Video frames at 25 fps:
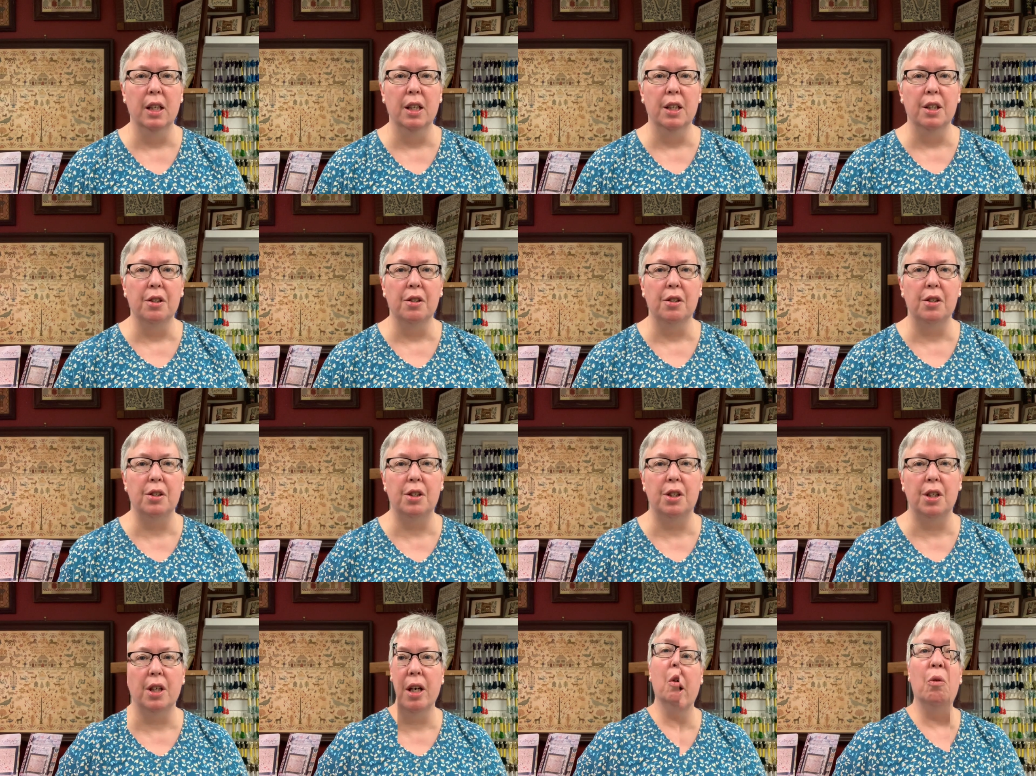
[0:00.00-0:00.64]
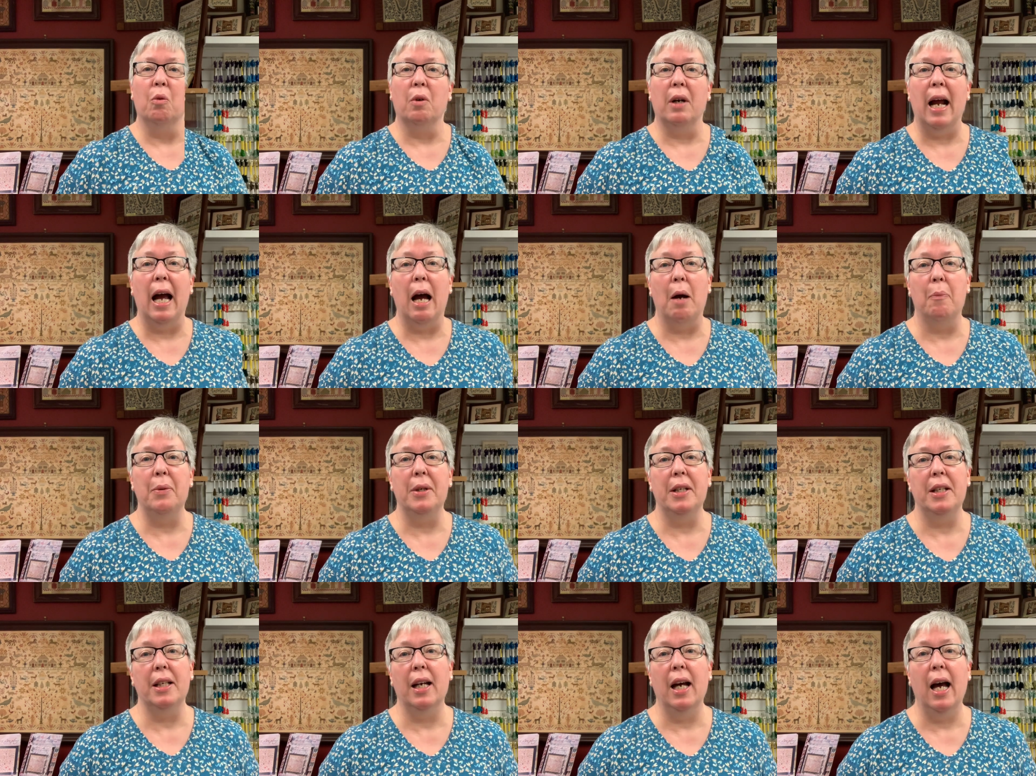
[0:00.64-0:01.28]
So we're
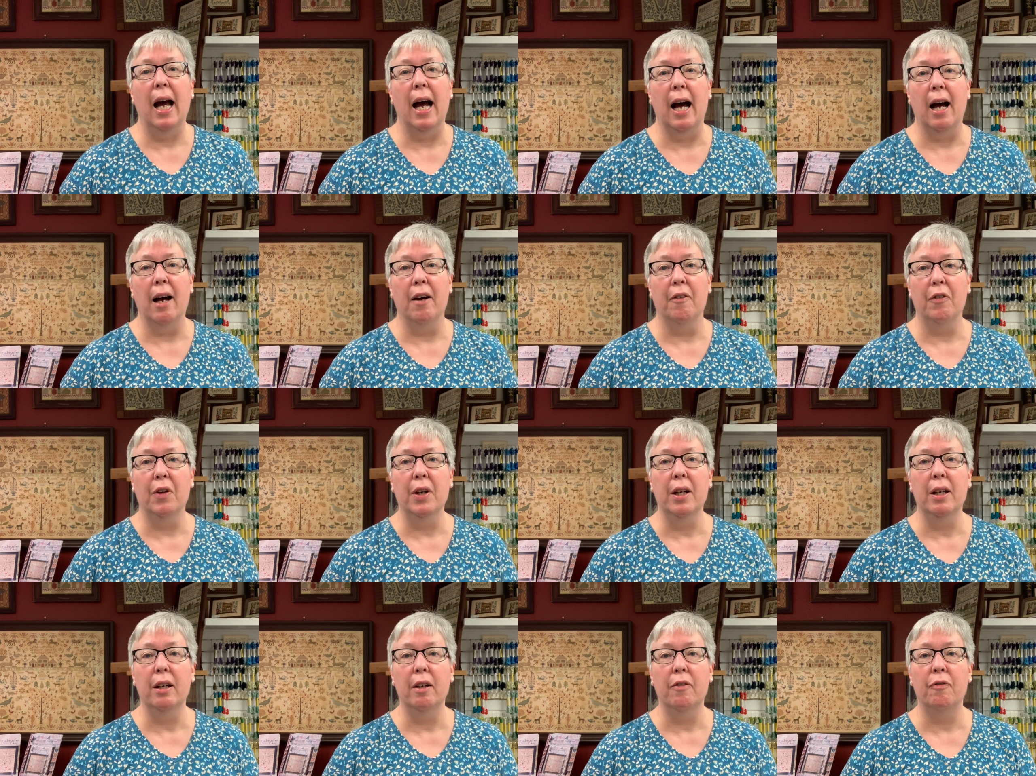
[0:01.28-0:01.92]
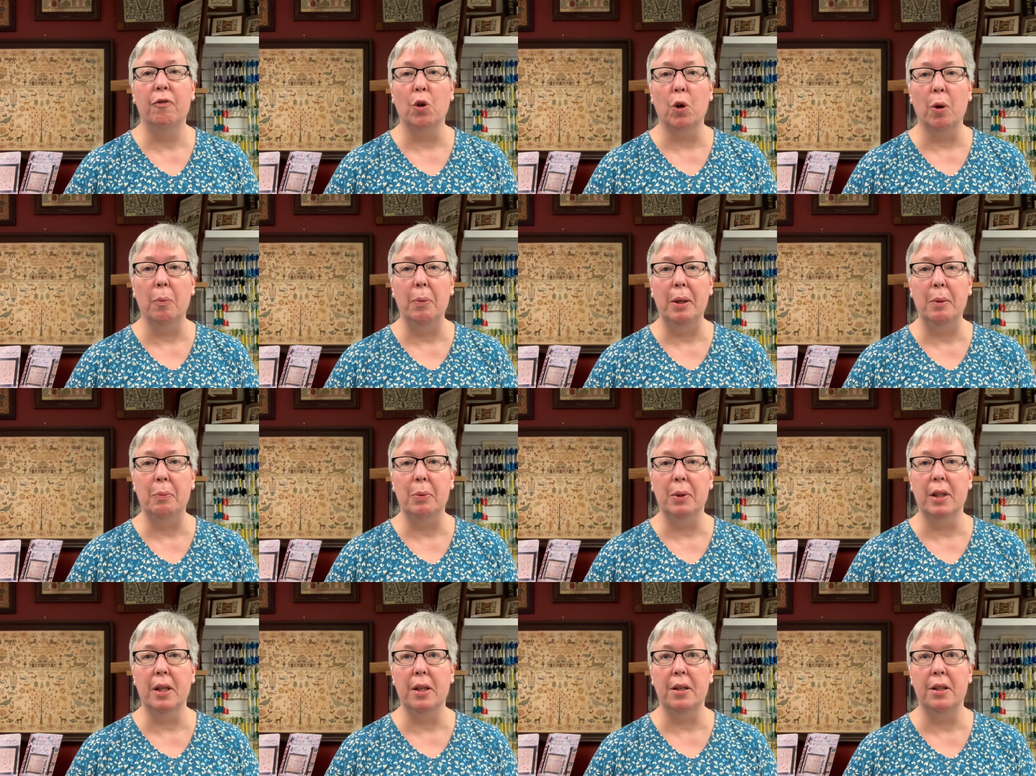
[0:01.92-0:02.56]
happy to have 4
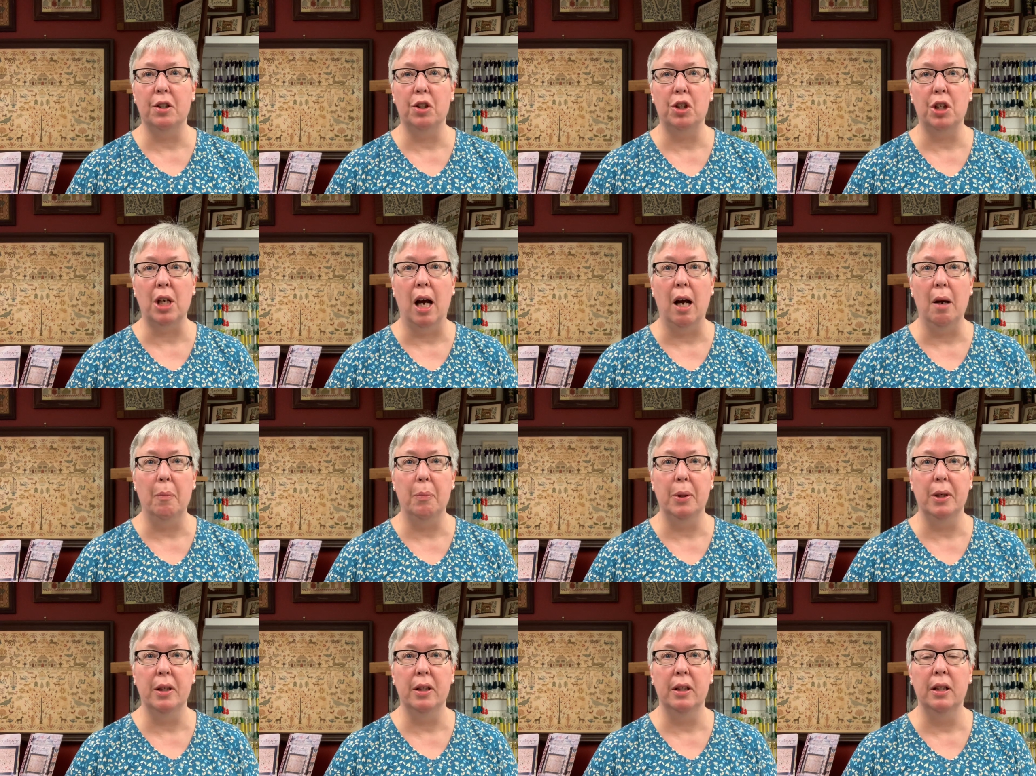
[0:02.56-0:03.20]
people in the shop